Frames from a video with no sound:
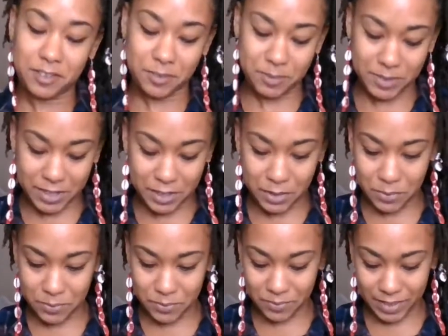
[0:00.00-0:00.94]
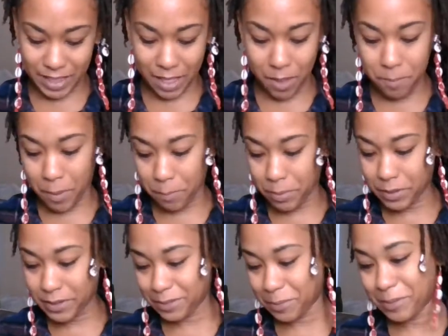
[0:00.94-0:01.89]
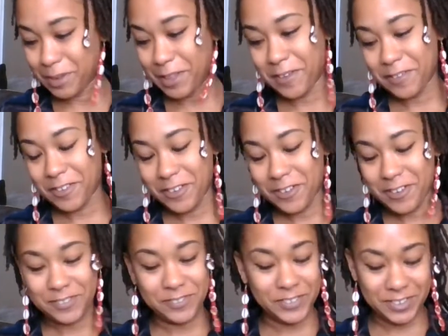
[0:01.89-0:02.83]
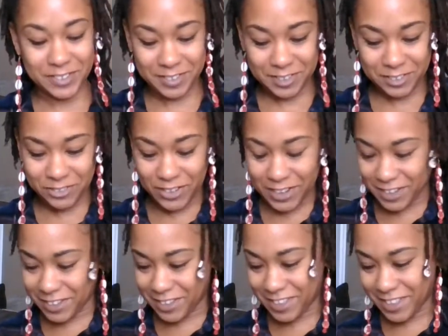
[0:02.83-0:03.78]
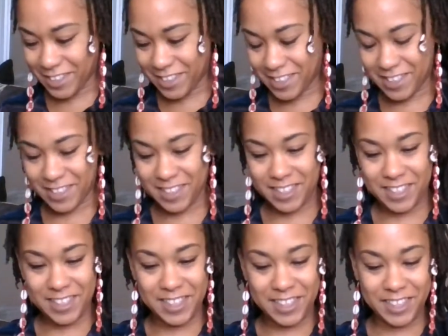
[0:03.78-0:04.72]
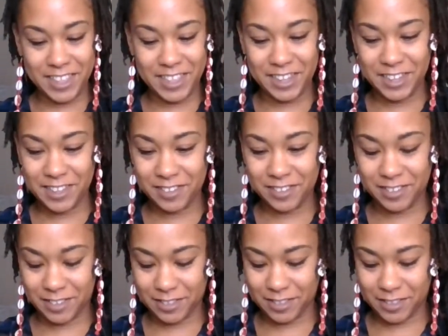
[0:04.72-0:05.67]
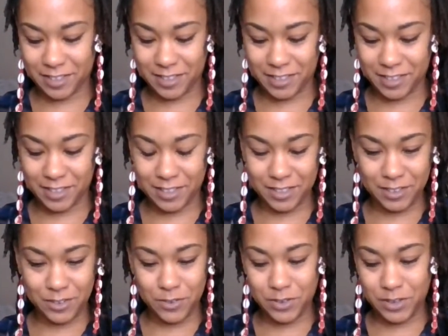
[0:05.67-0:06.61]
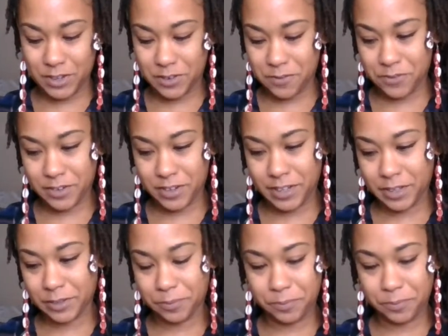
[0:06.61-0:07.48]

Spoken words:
But anywho, I'm pulling some love cards for us. Let's try to get this going differently.